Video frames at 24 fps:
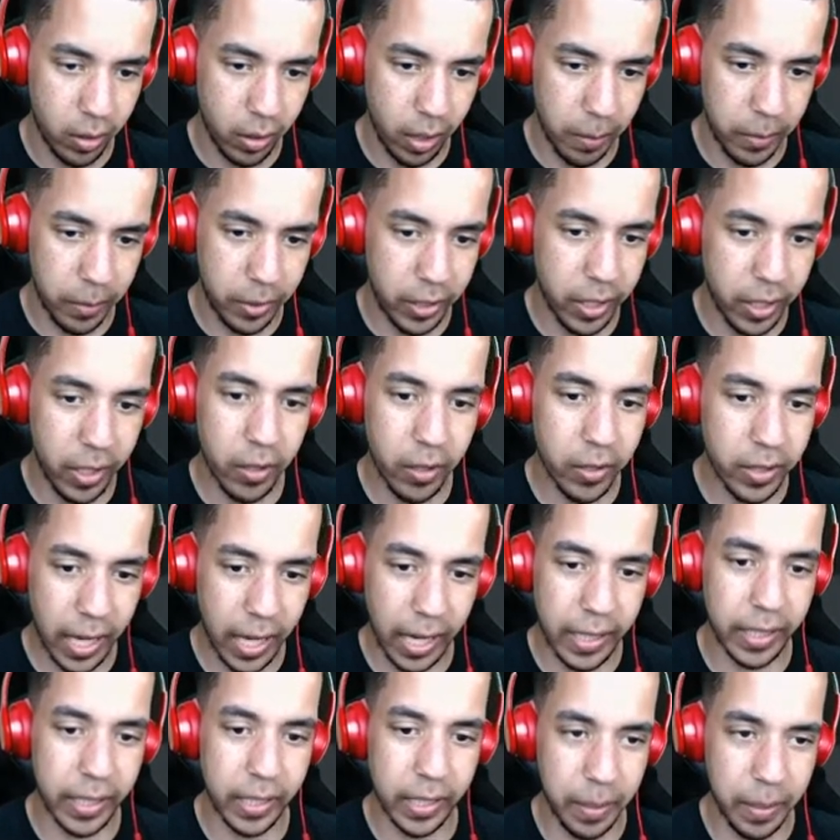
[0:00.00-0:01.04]
I'm still
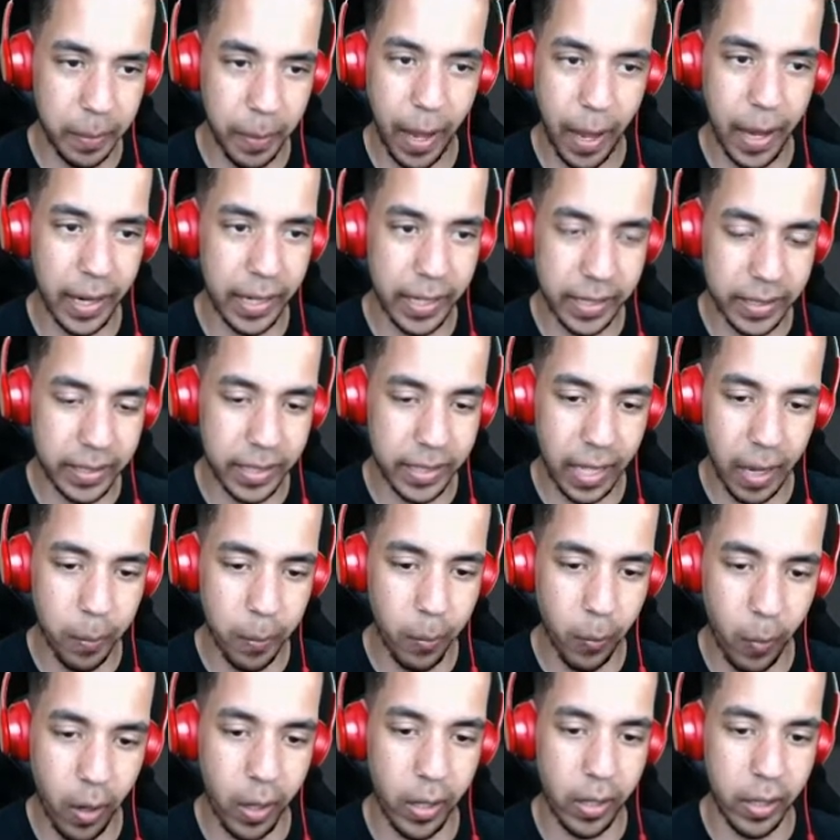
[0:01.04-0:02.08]
technically back at step
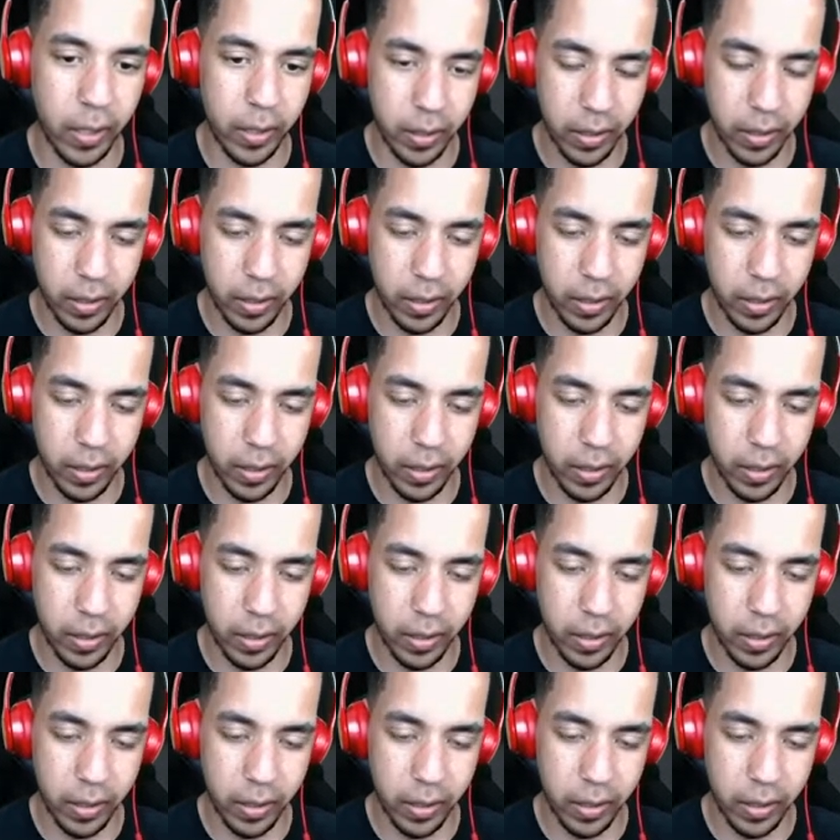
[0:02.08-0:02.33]
one.